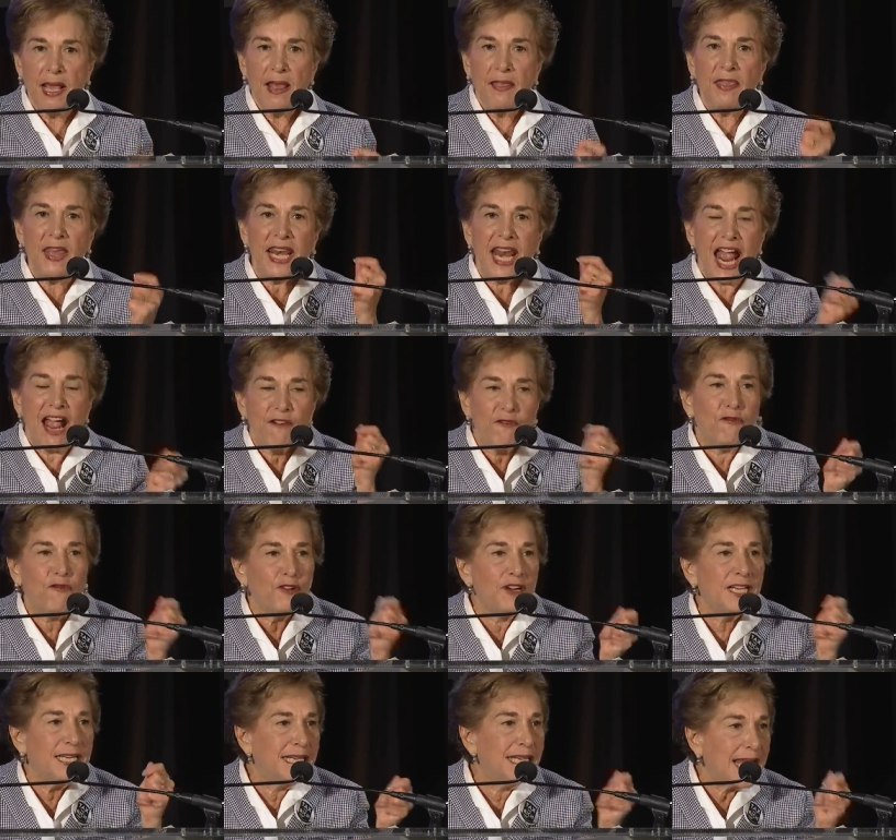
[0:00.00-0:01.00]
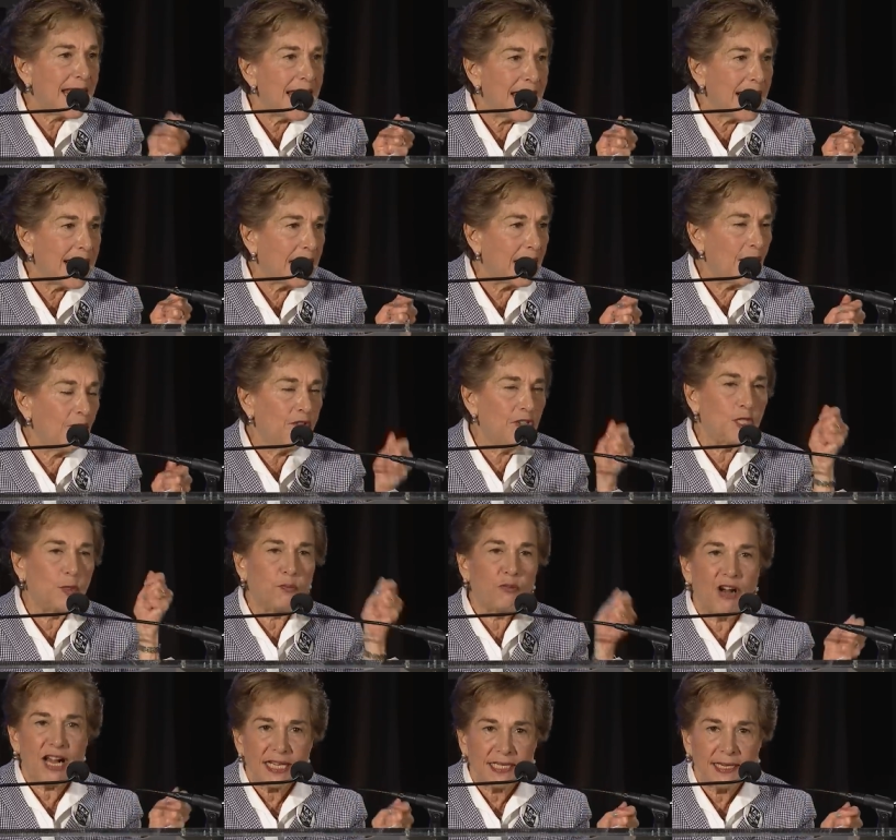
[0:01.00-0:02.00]
that every day of his
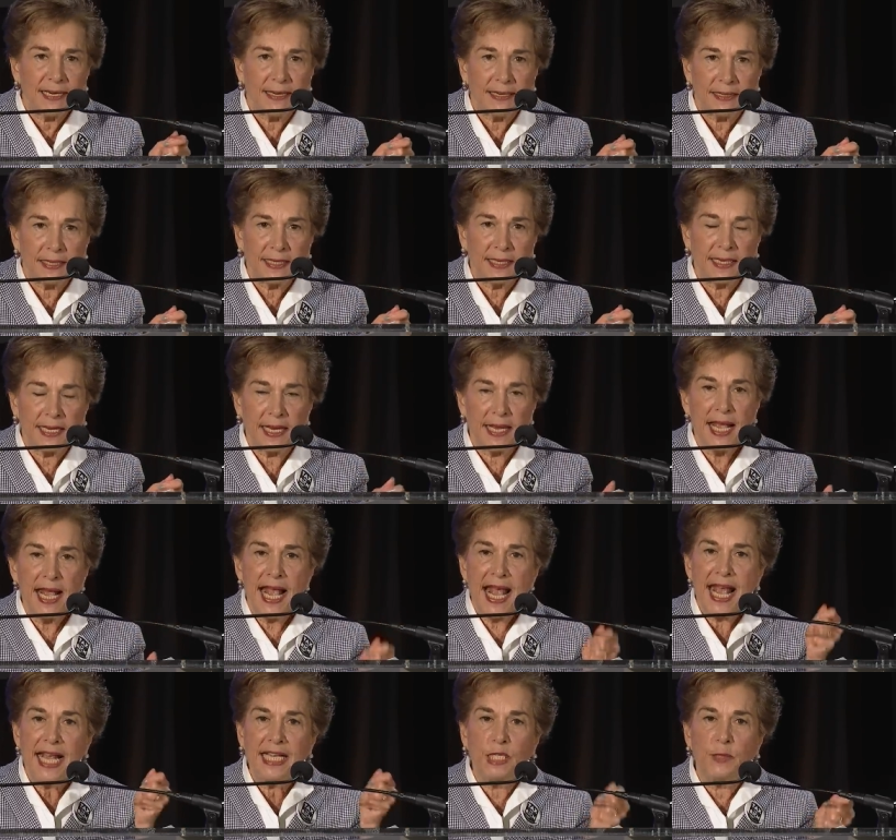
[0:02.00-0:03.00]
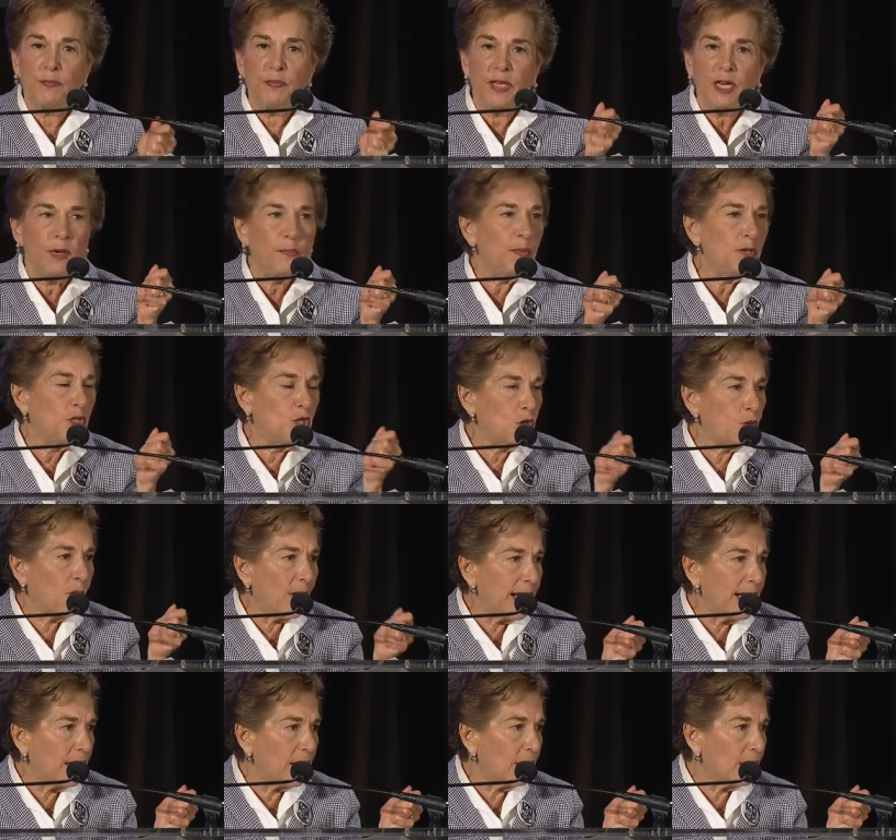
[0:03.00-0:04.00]
presidency has been a
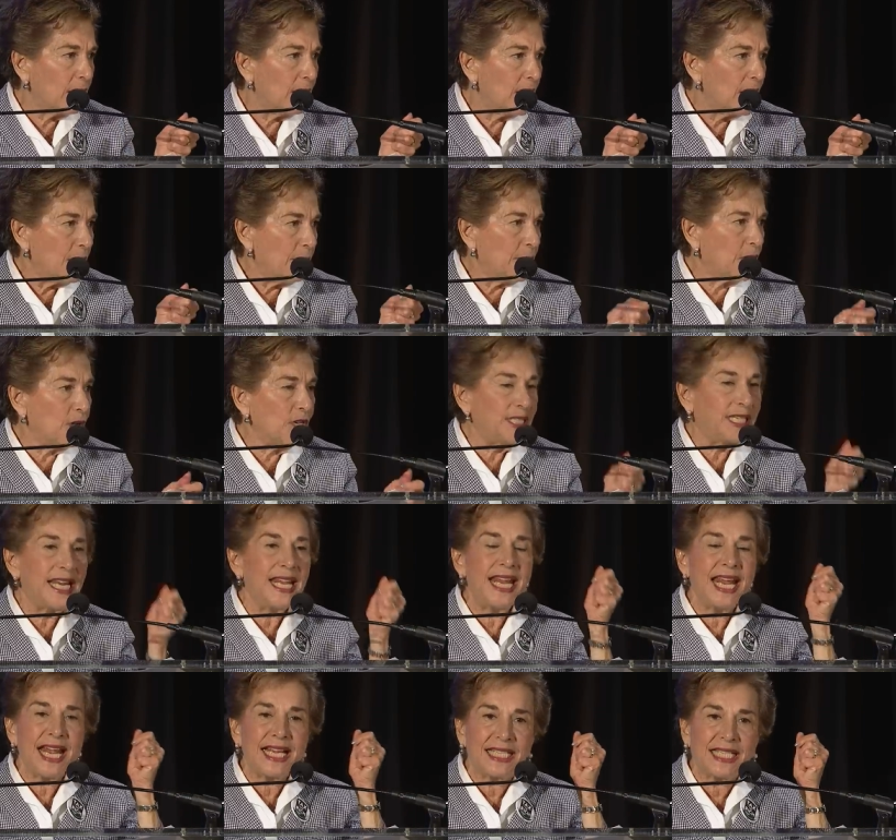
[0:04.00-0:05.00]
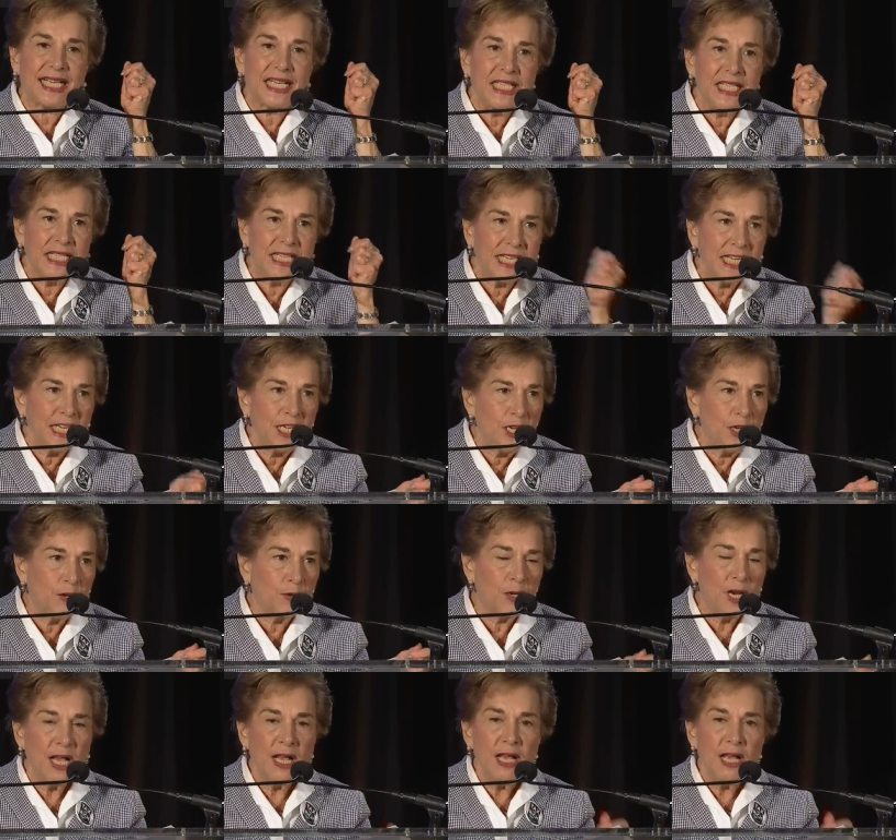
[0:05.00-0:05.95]
betrayal because he has continued